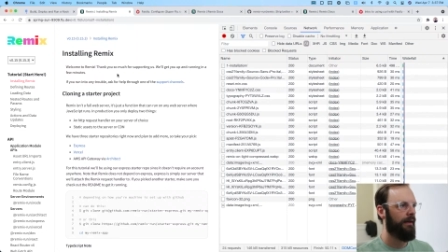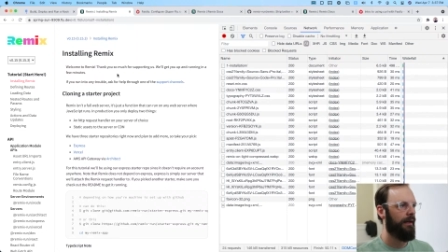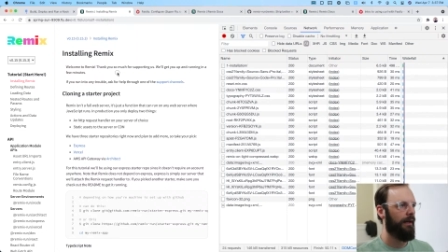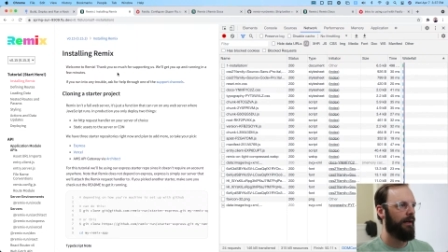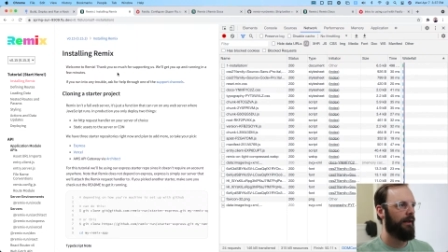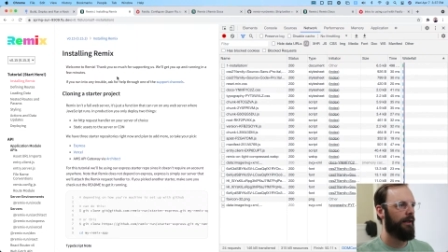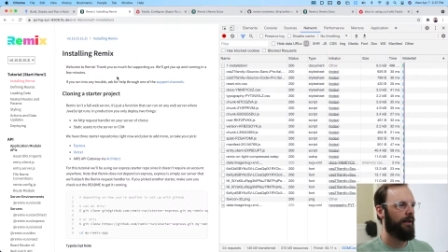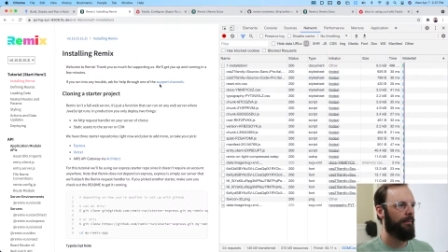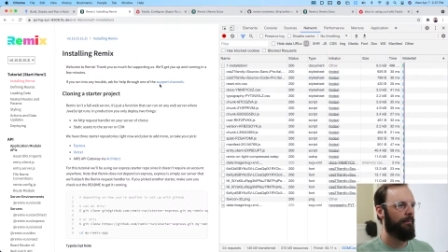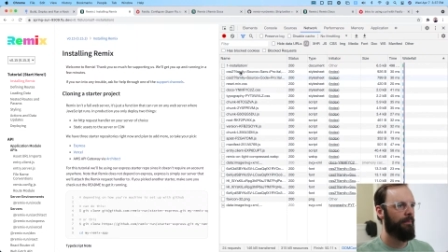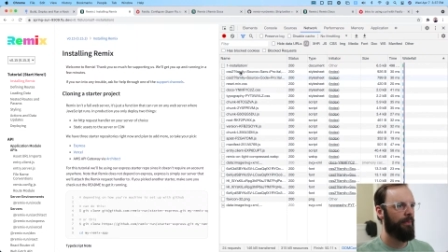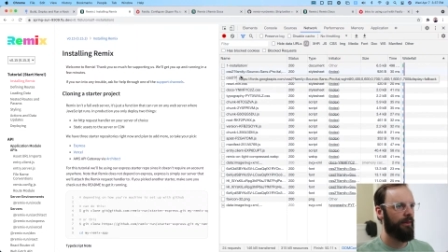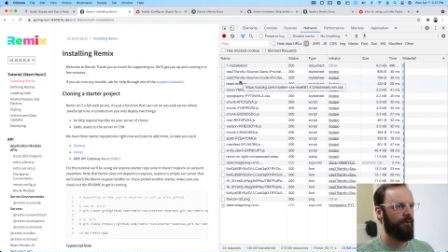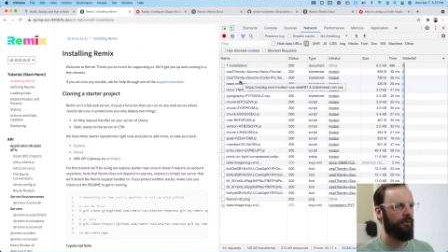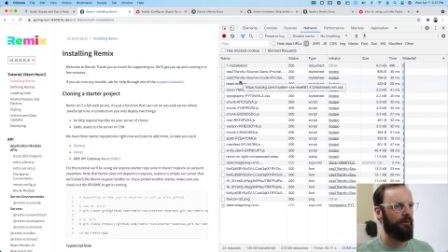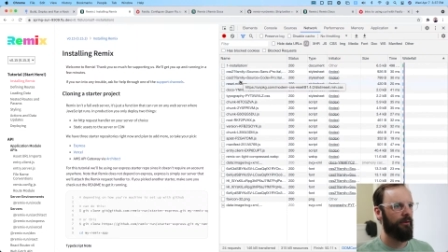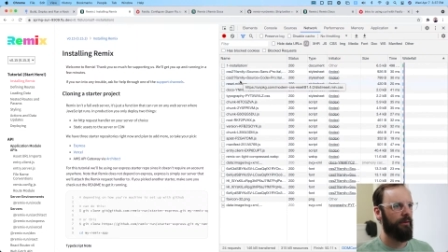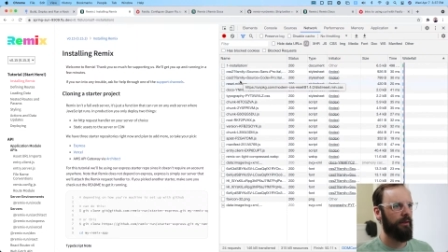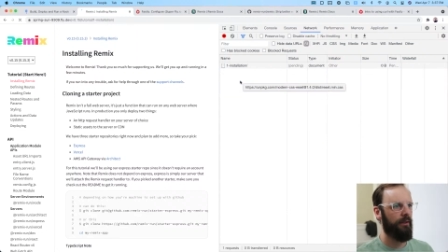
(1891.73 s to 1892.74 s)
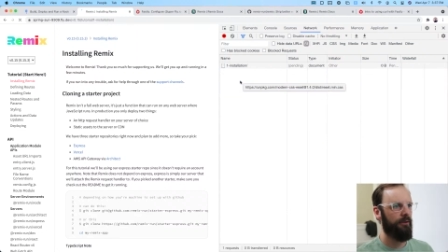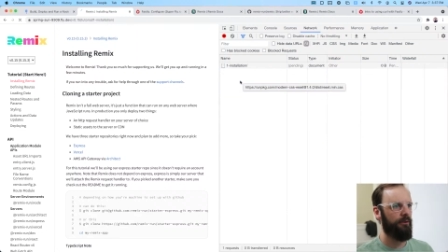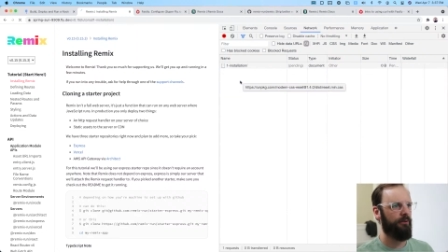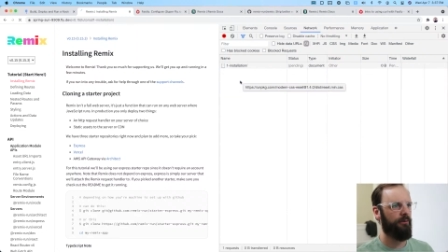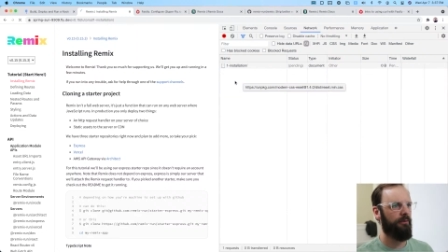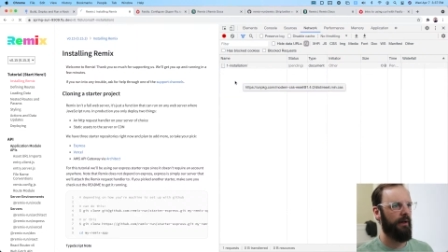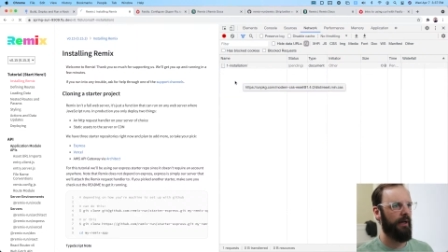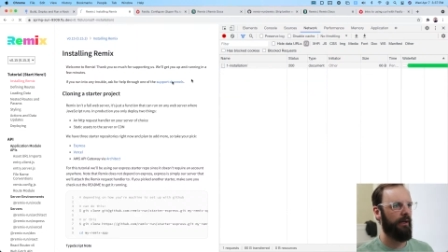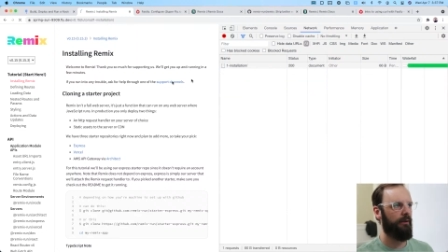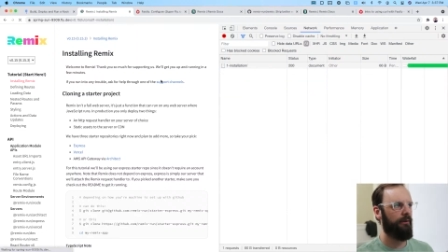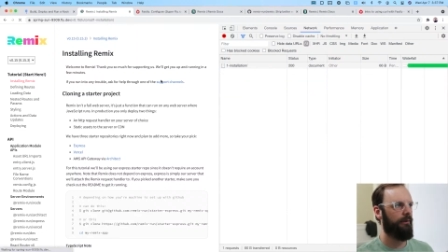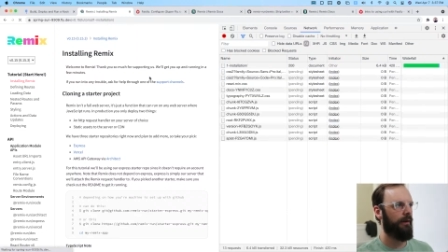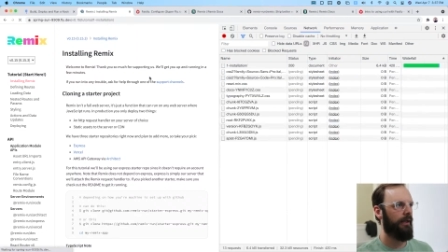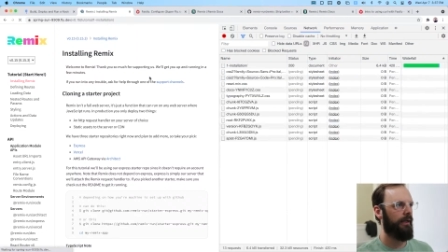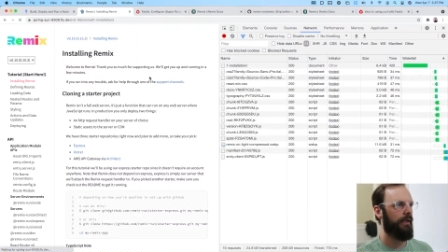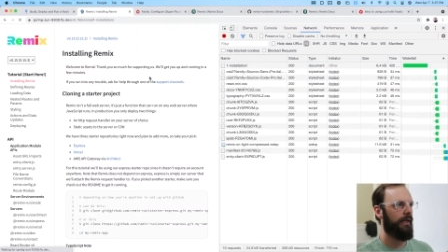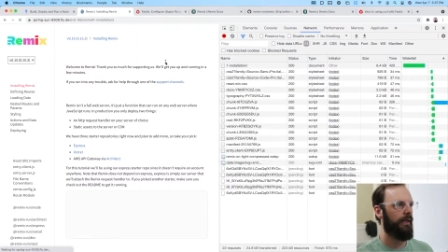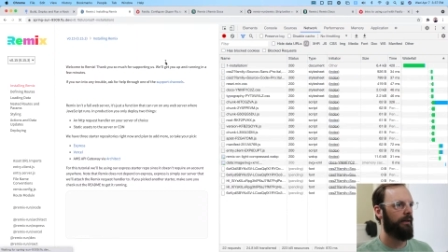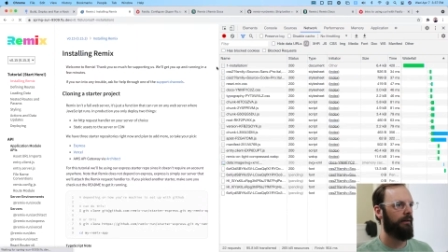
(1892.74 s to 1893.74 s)
So this file right
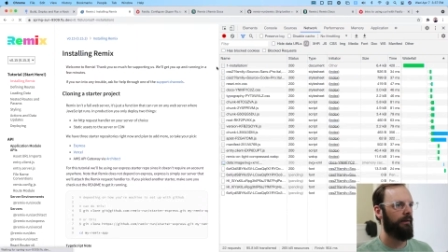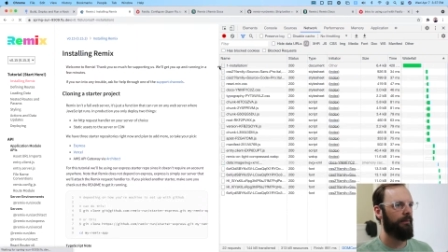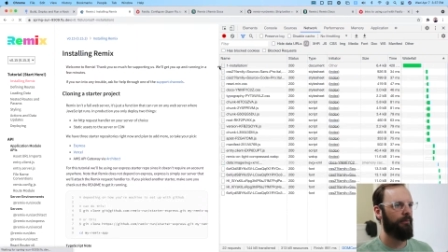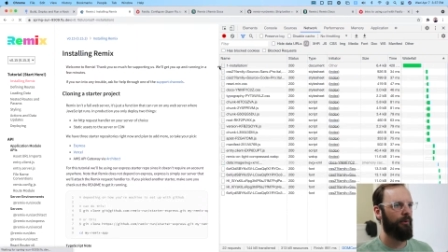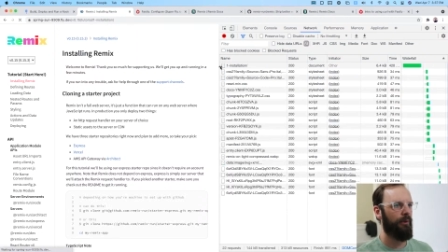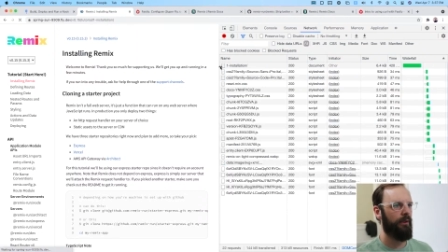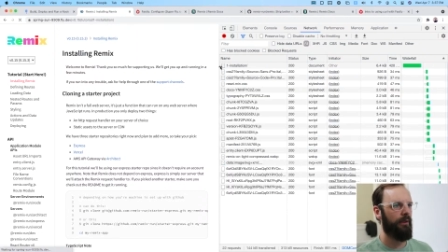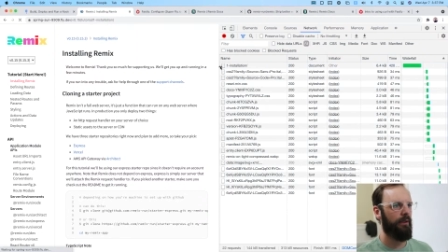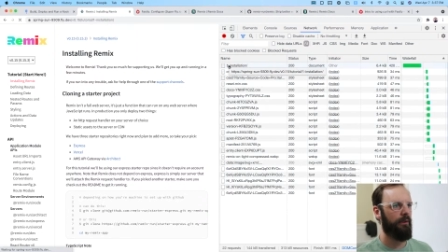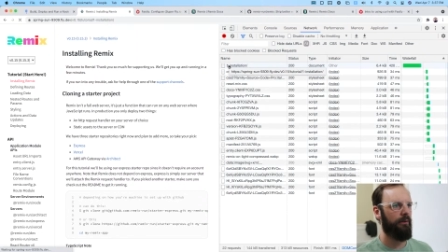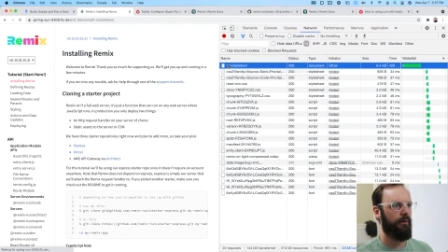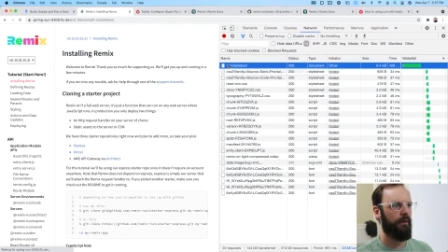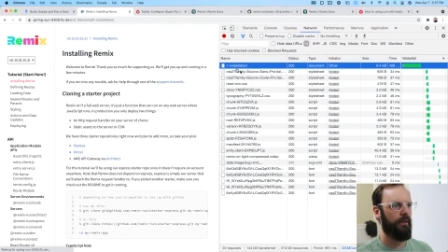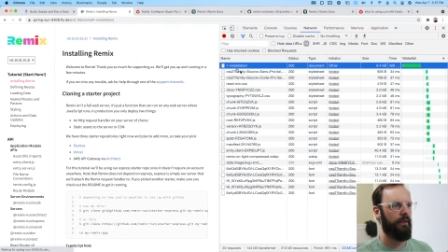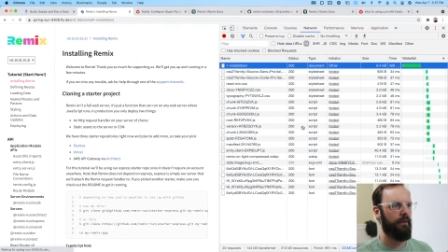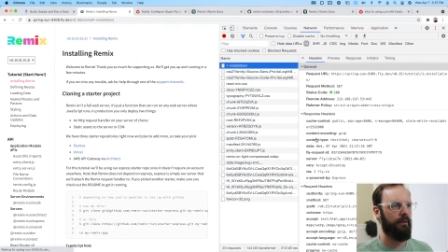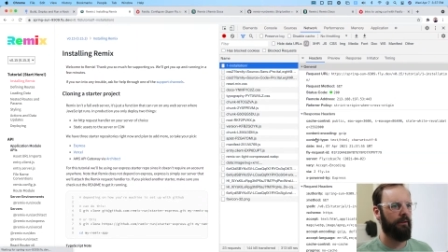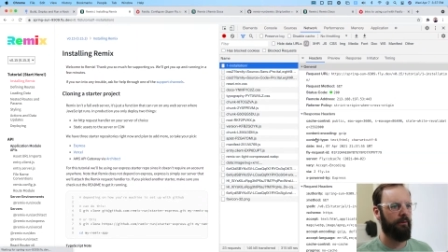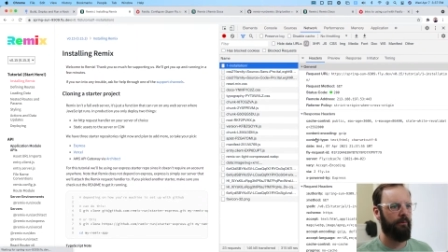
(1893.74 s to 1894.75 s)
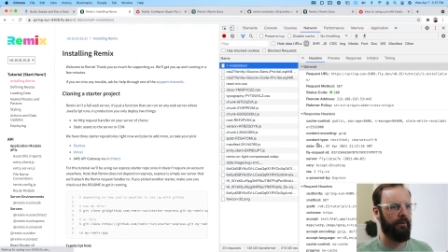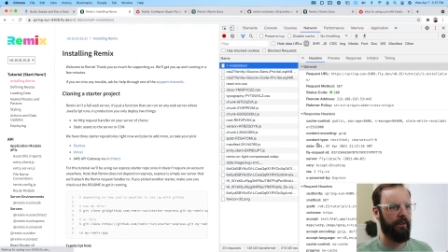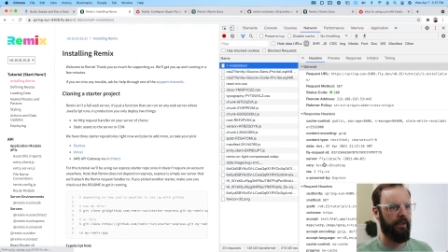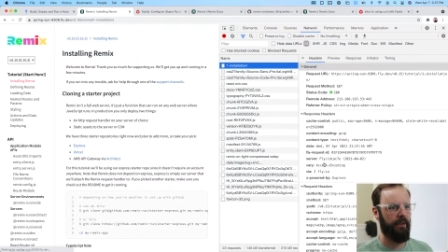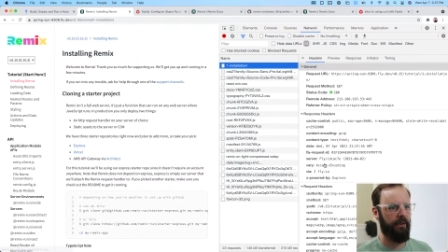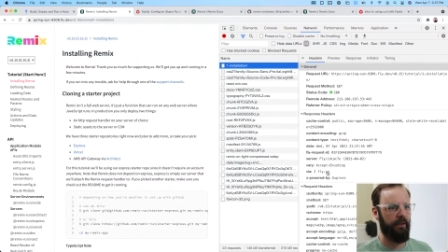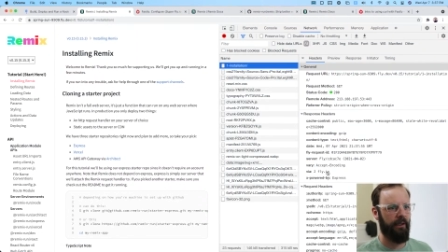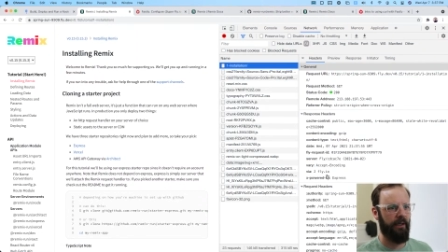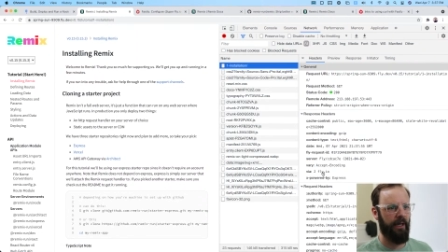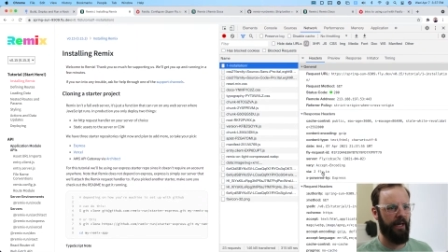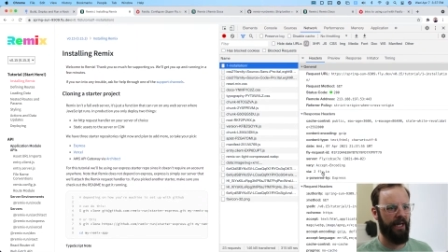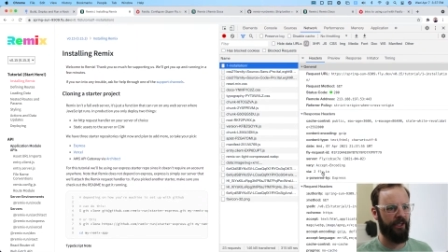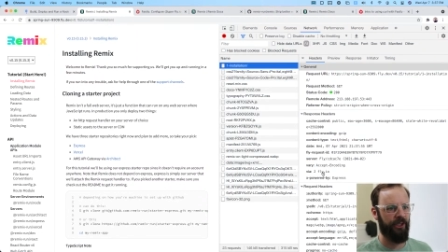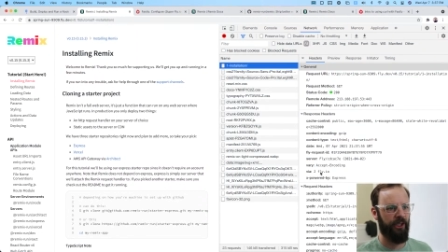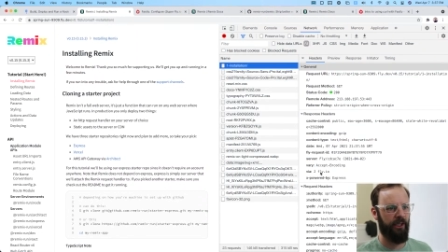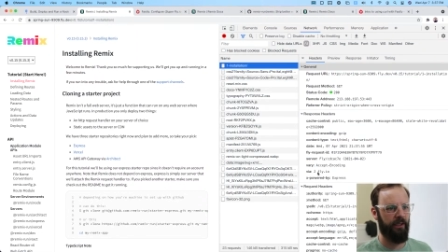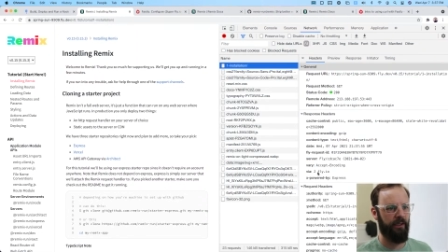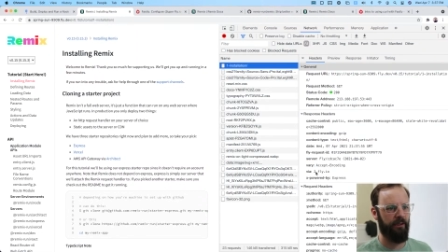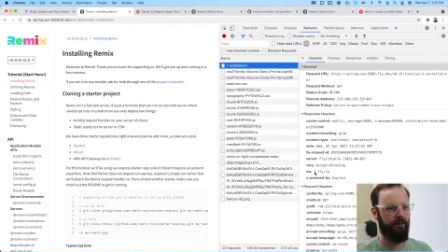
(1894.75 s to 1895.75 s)
now, I'm reloading and we're getting cache
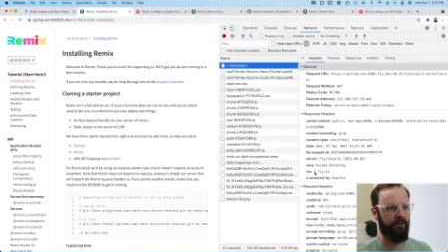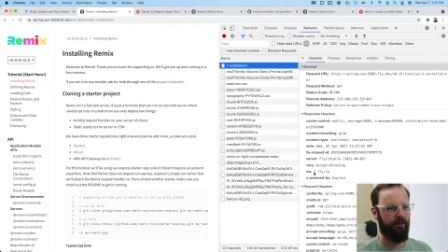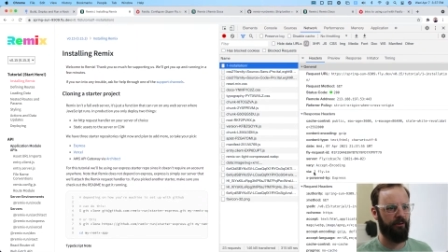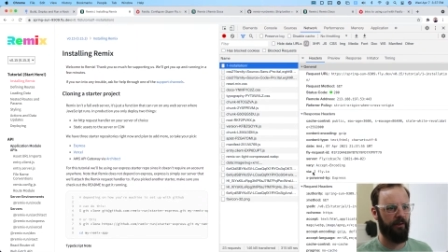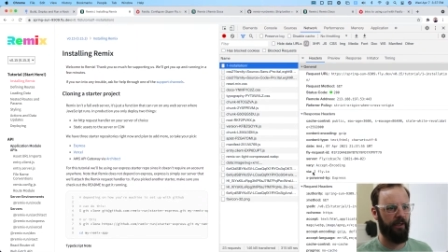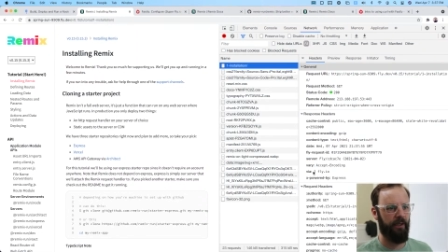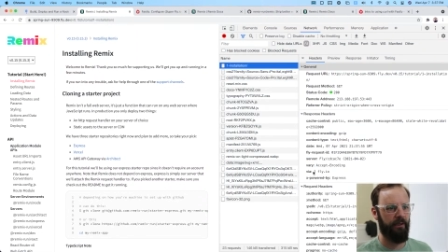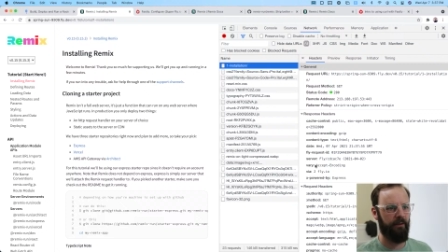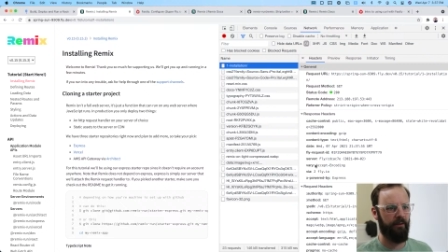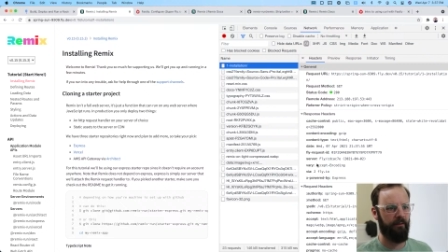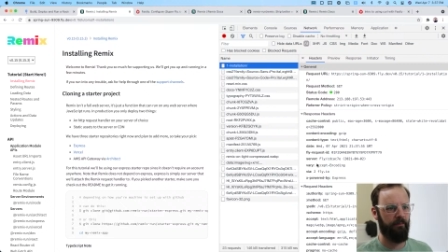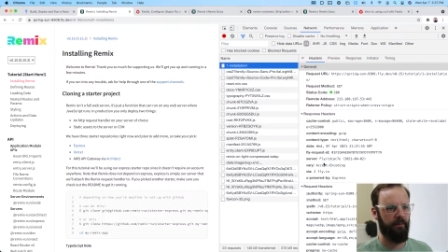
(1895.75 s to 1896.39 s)
hits, right?